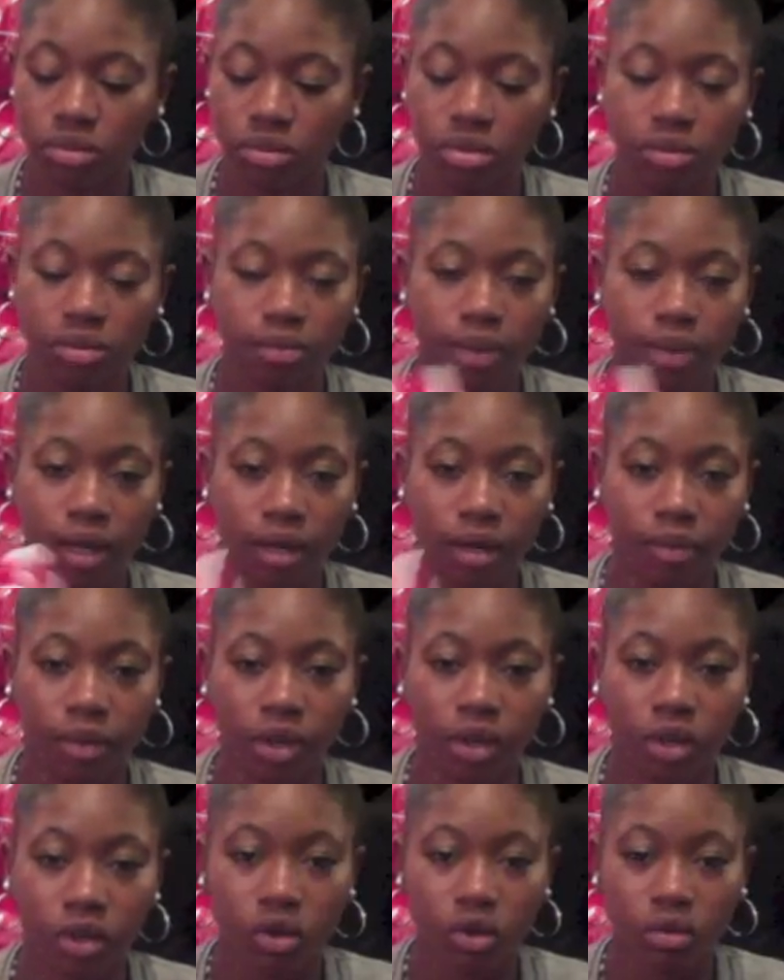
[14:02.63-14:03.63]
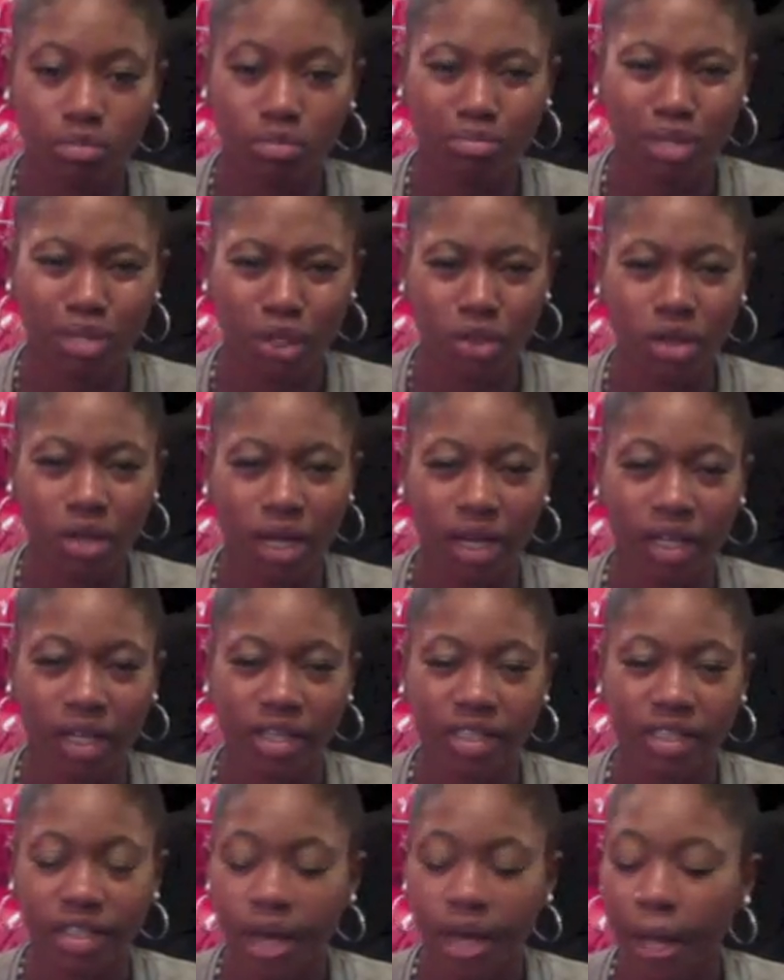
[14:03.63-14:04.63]
body pillow pillowcase
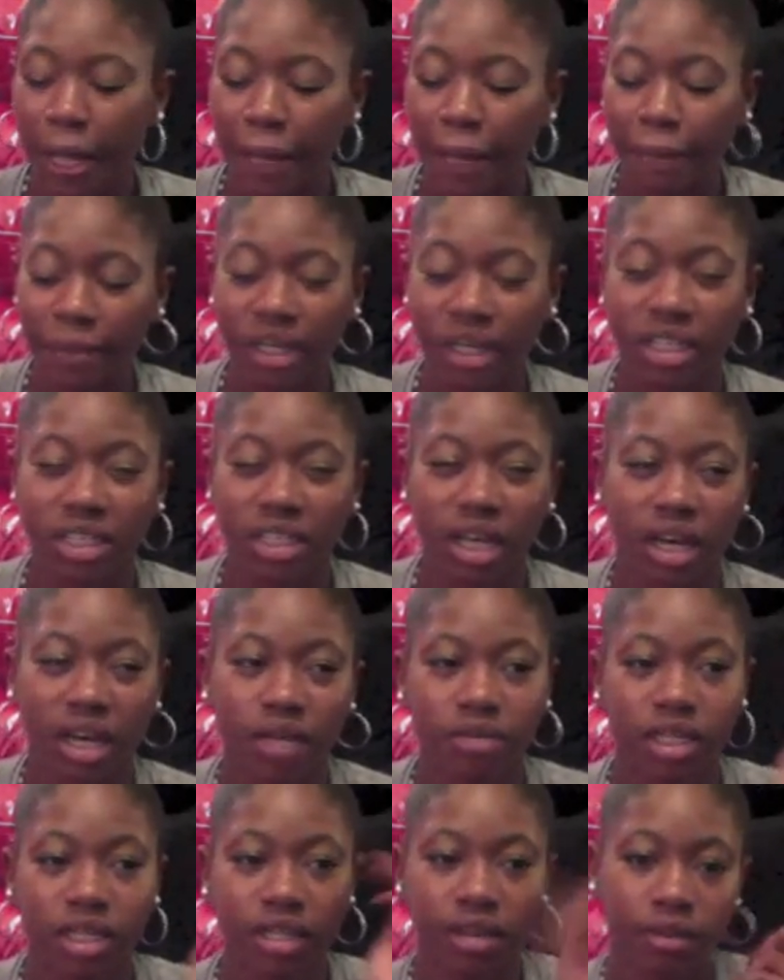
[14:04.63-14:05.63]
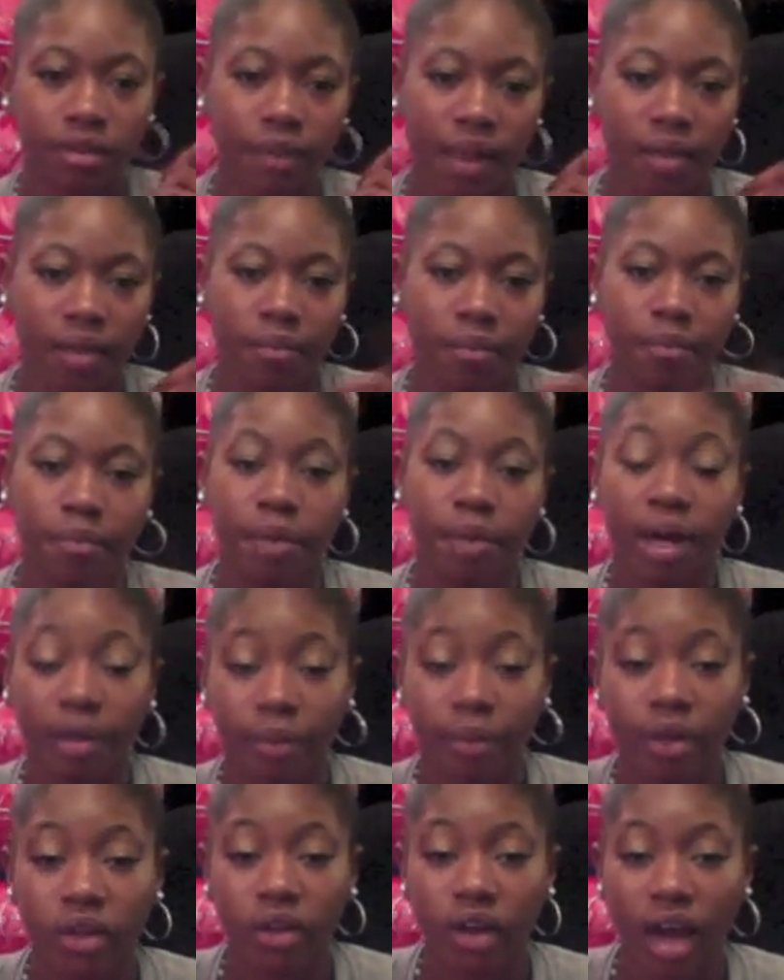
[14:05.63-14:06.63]
because I am taking the body, body
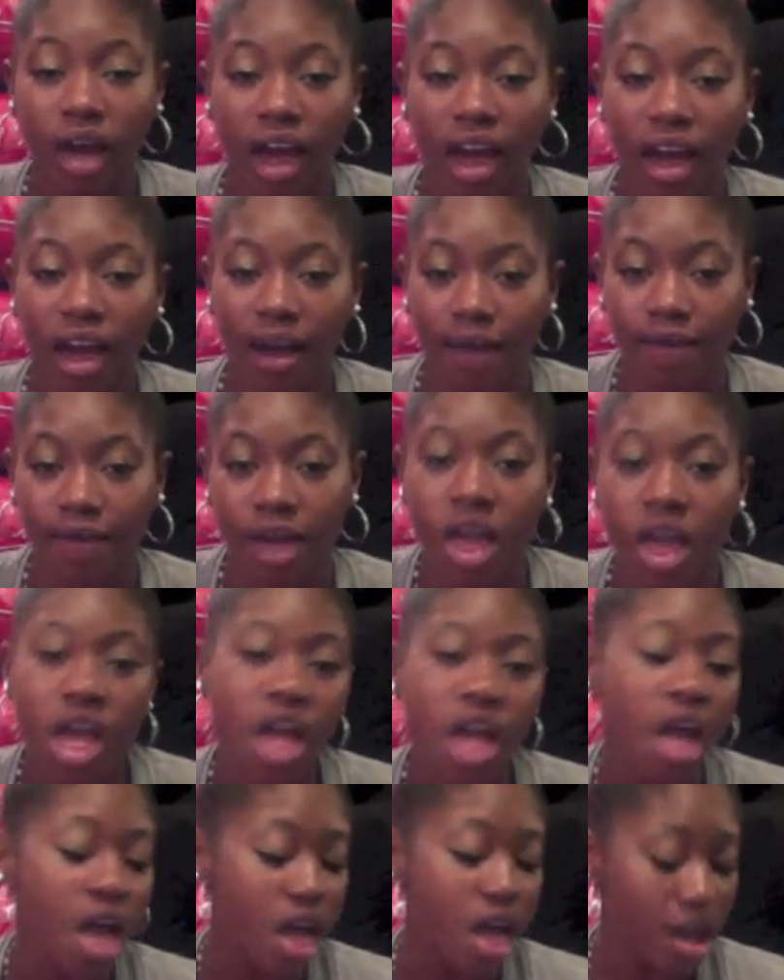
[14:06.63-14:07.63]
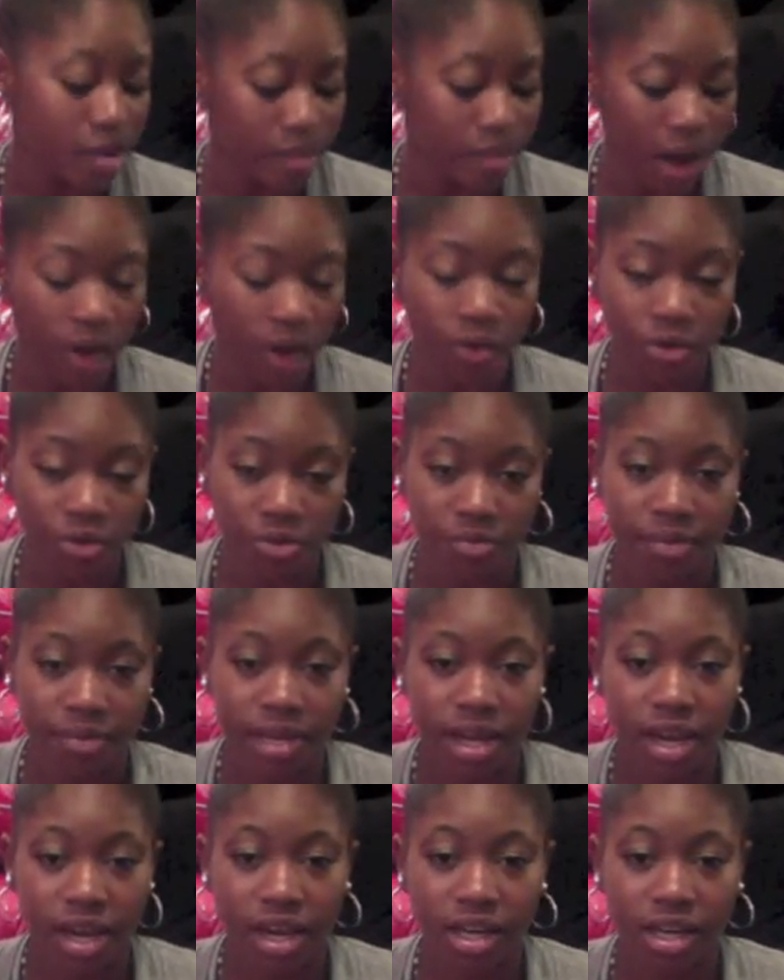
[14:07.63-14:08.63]
pillow I have in my room
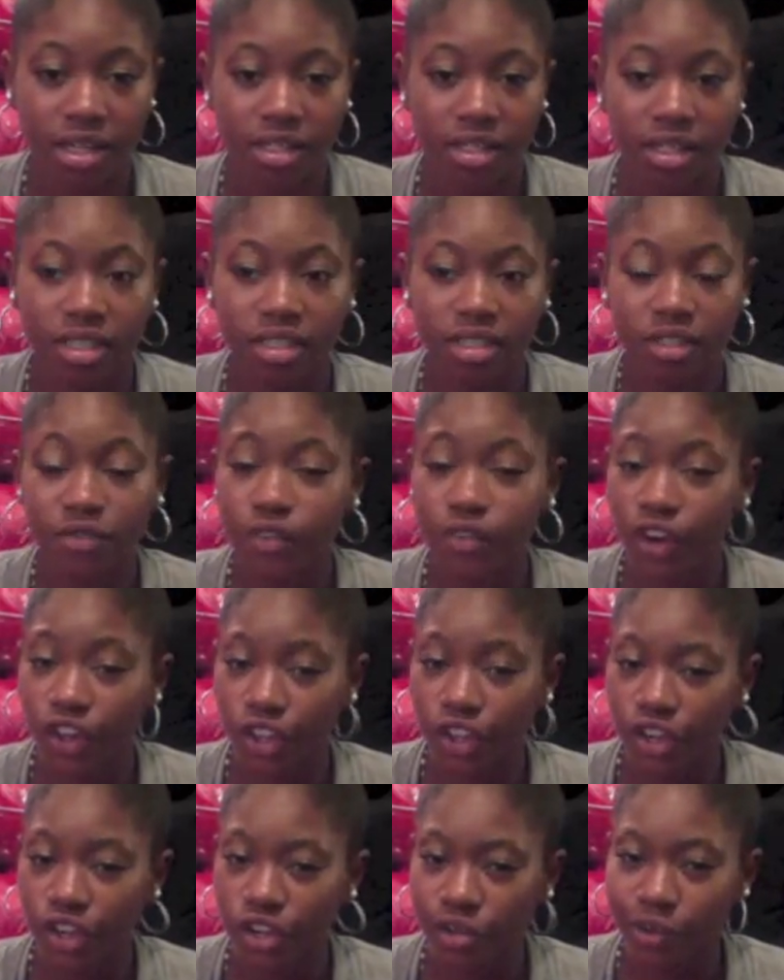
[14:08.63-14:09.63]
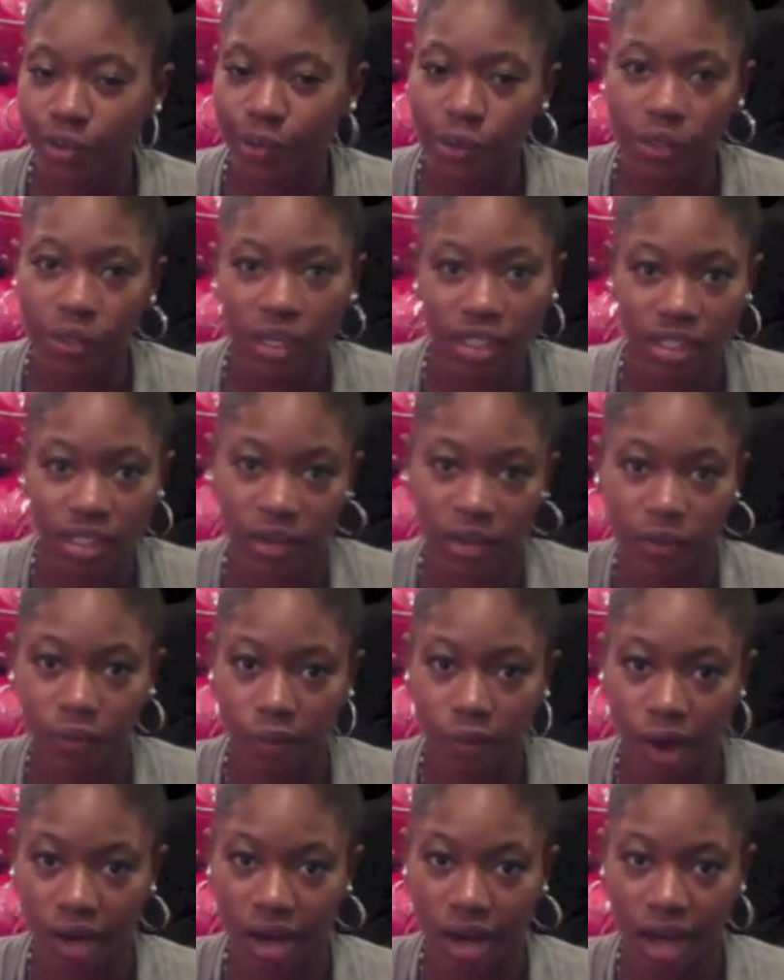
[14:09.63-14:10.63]
because it is fairly new so I said why
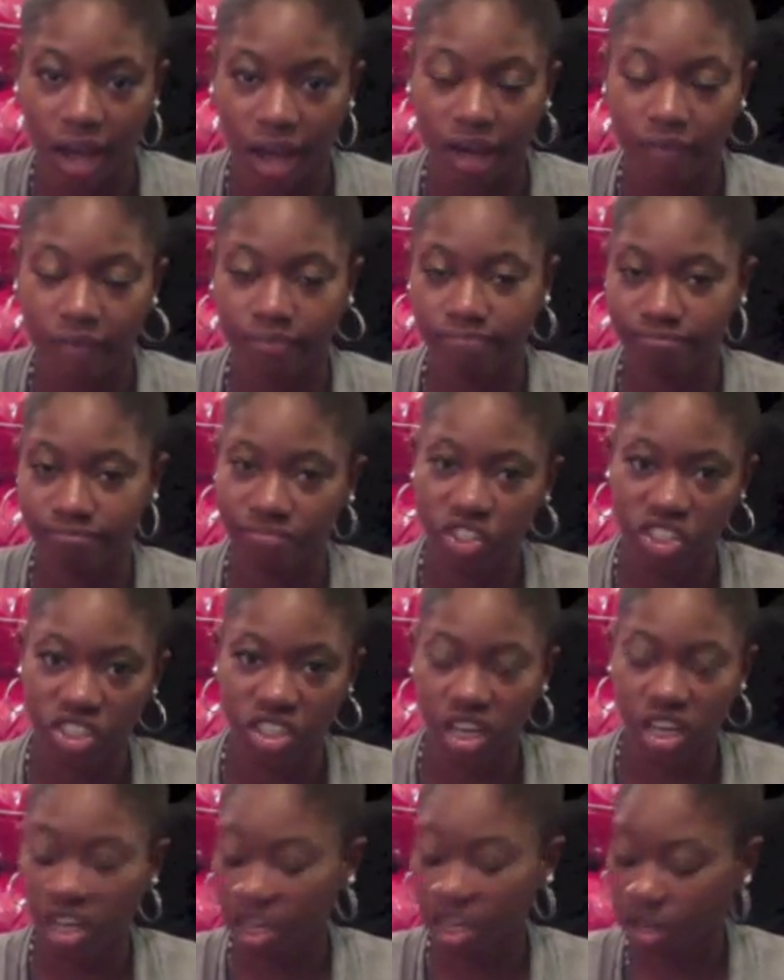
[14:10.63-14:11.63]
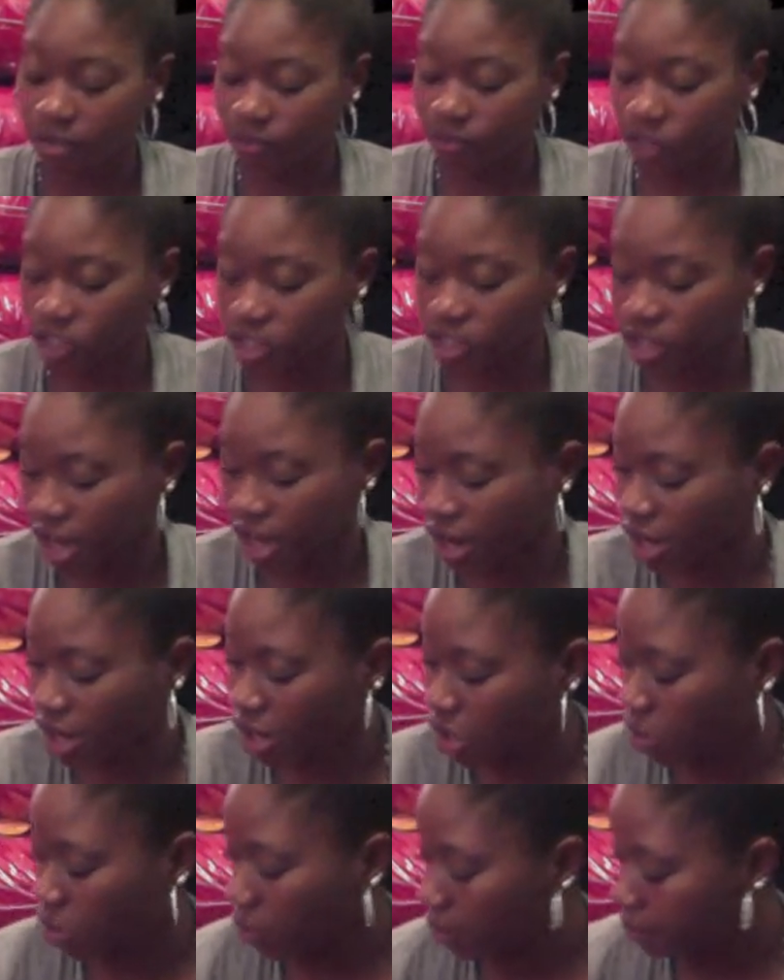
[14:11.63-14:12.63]
not just take it versus getting a new
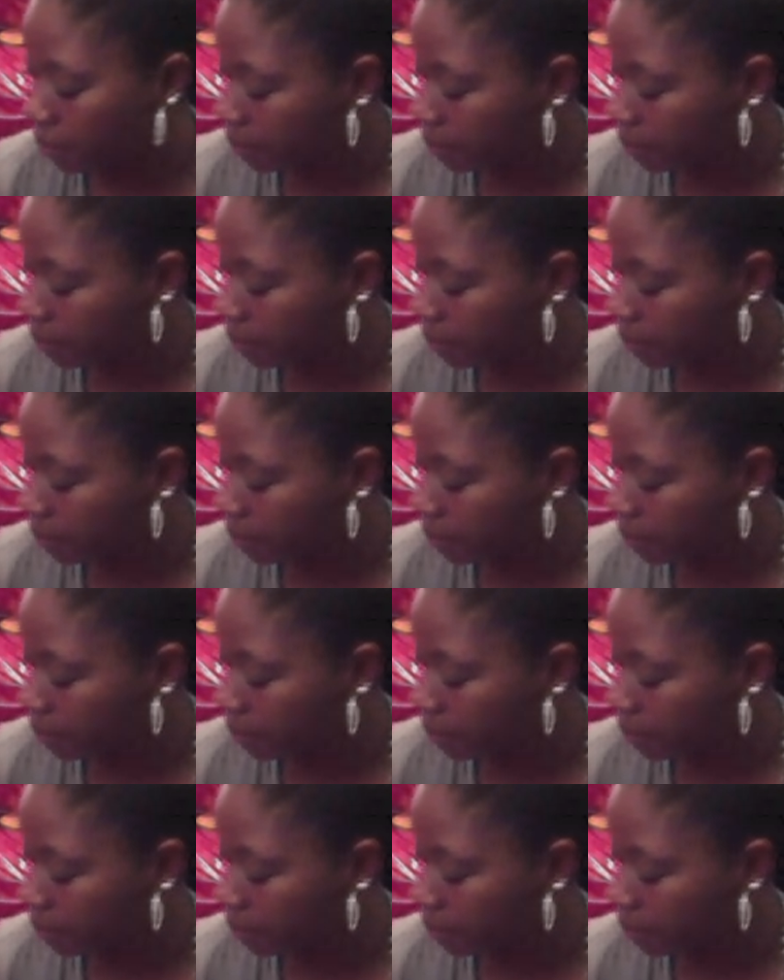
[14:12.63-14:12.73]
one